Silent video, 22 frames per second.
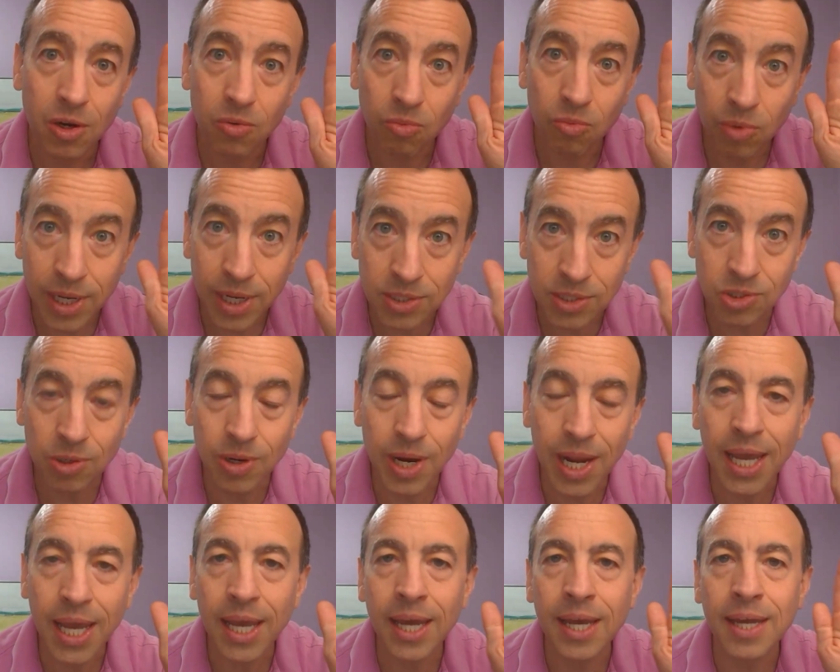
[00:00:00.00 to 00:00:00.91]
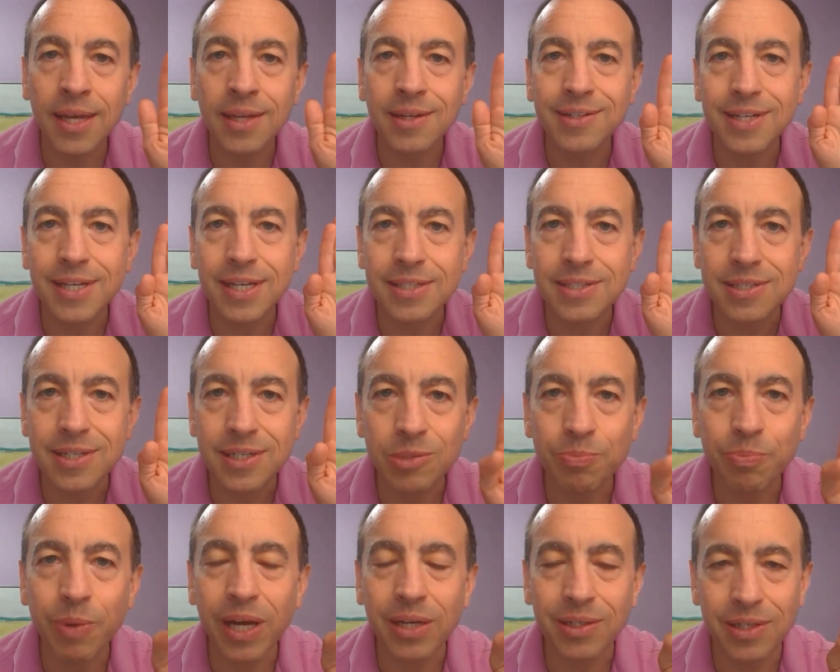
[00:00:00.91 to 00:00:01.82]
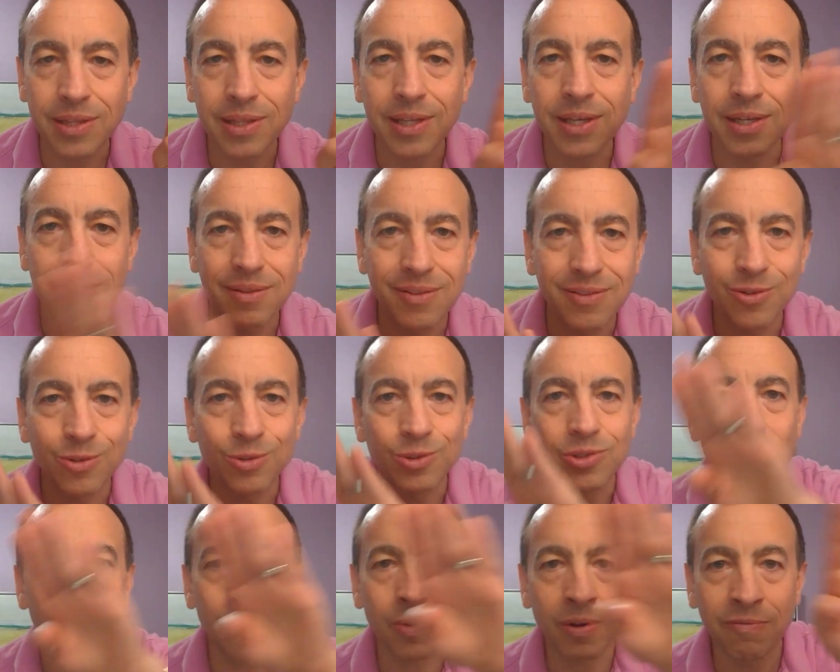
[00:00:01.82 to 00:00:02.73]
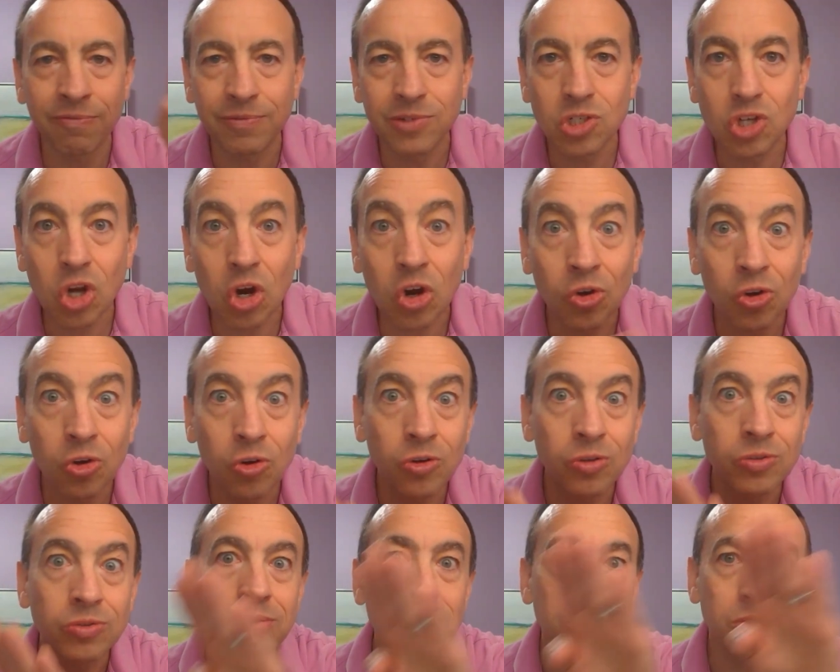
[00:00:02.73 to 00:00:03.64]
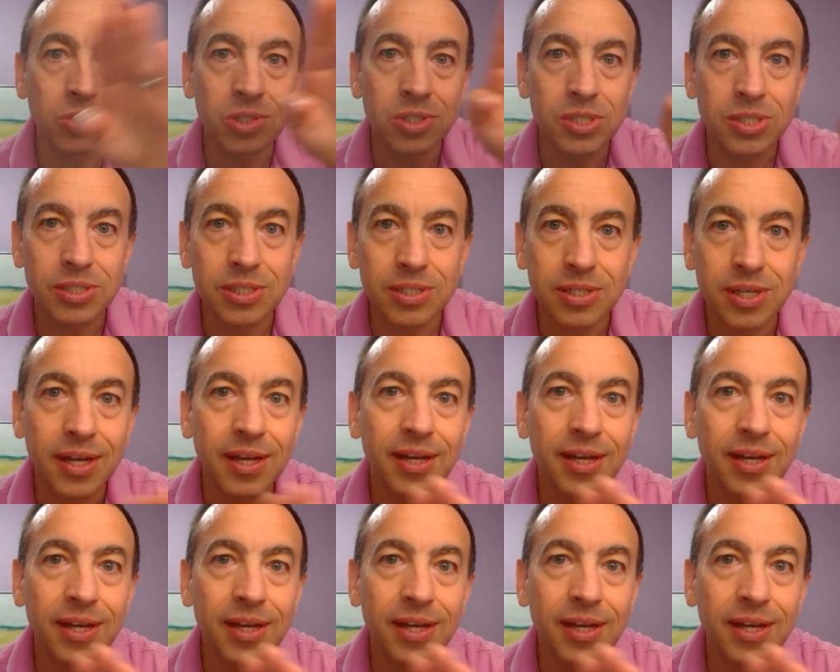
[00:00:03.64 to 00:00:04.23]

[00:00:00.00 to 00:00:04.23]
raise your hand, it's expected that there's sort of turns,